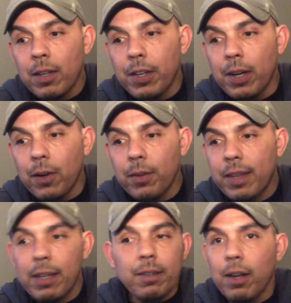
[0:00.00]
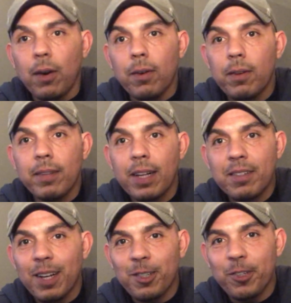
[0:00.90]
No, that's
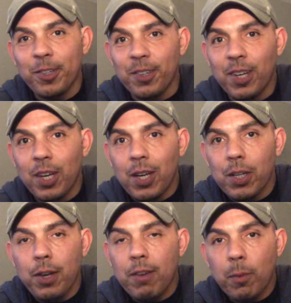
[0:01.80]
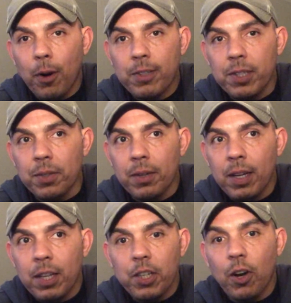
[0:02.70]
not true. You have work to do.
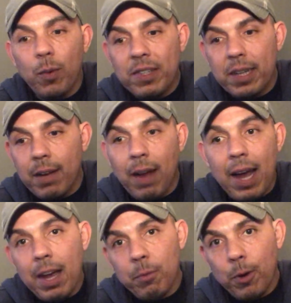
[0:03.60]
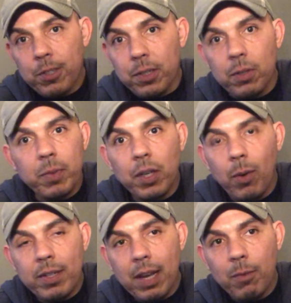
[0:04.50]
I have work to do. We
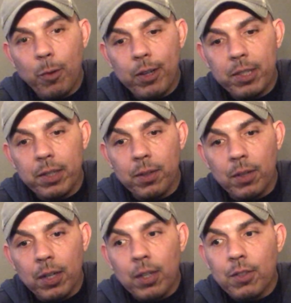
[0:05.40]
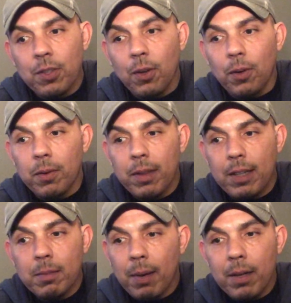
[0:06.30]
always have work to do. So
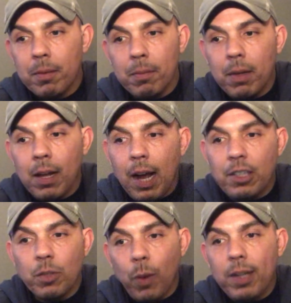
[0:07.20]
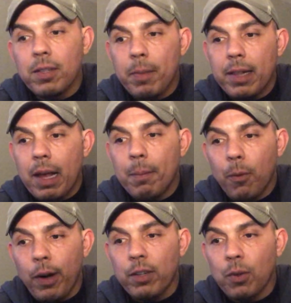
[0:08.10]
I just wanted to make that
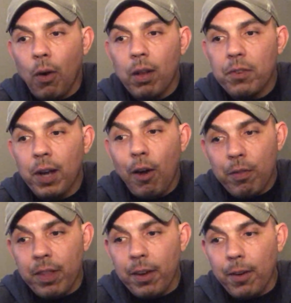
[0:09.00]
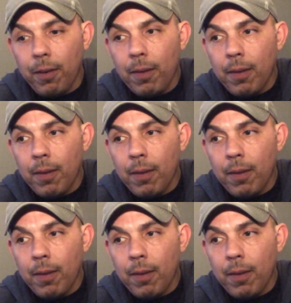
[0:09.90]
point to all of you out there.